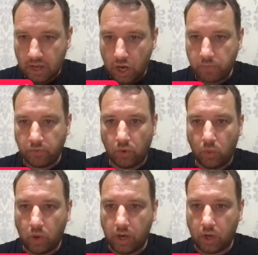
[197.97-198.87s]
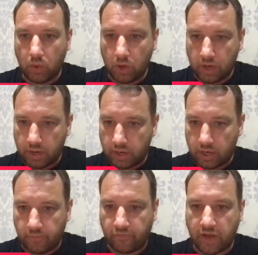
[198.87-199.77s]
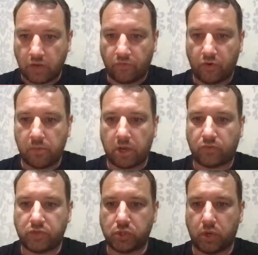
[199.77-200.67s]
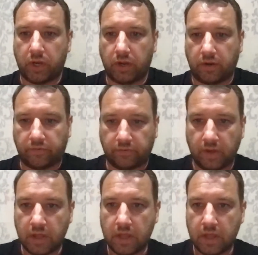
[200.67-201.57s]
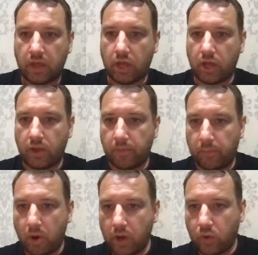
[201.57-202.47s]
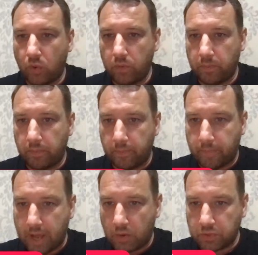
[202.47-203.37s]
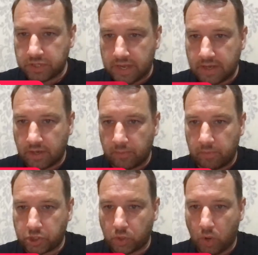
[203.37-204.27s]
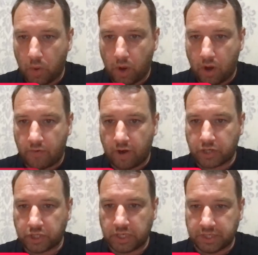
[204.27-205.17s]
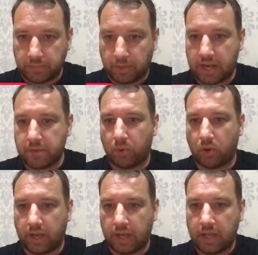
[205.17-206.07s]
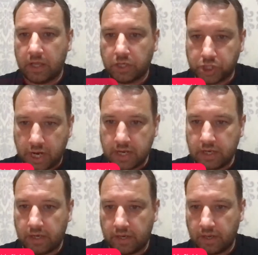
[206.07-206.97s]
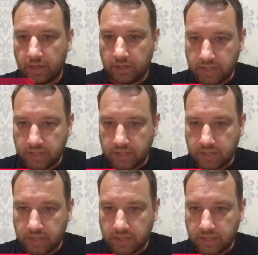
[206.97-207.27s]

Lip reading: Hope you're all well. Thank you very much for joining us. Michael Balzan, Mitchell O'Hara, GT Playboy, Jake,